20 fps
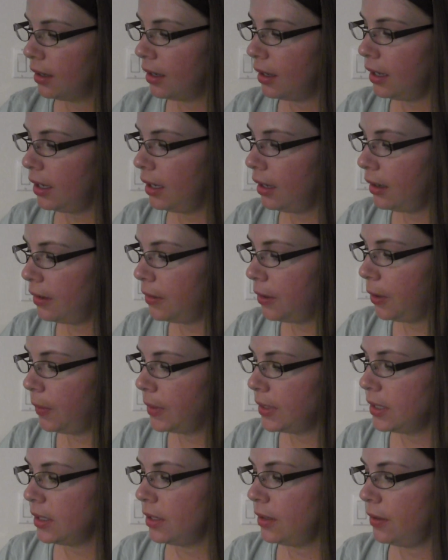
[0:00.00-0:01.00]
I got a
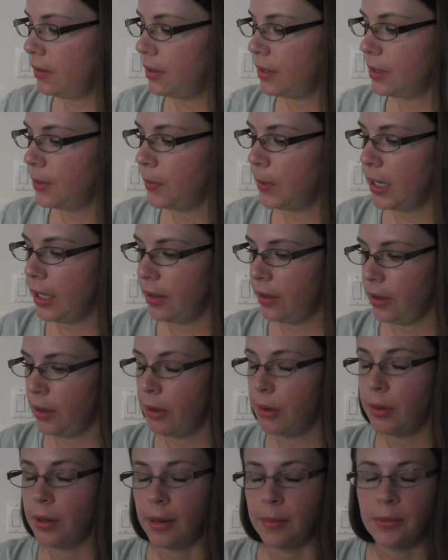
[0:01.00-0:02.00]
request to do this a while ago
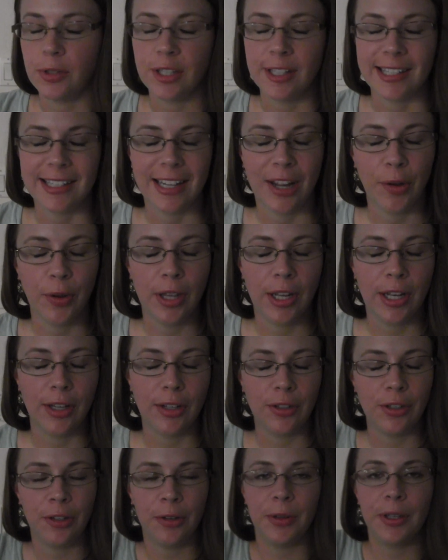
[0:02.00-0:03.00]
and I'm just now getting
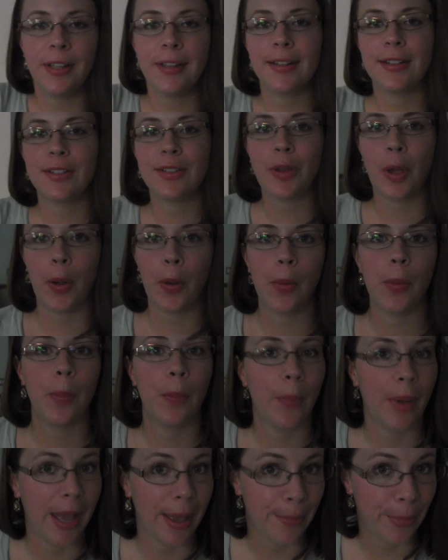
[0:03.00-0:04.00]
to it, so
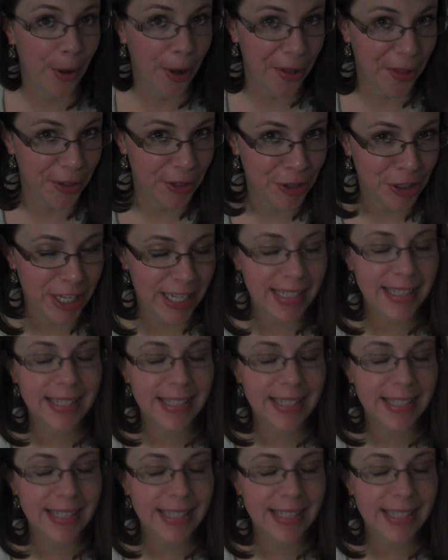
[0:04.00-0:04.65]
my apologies.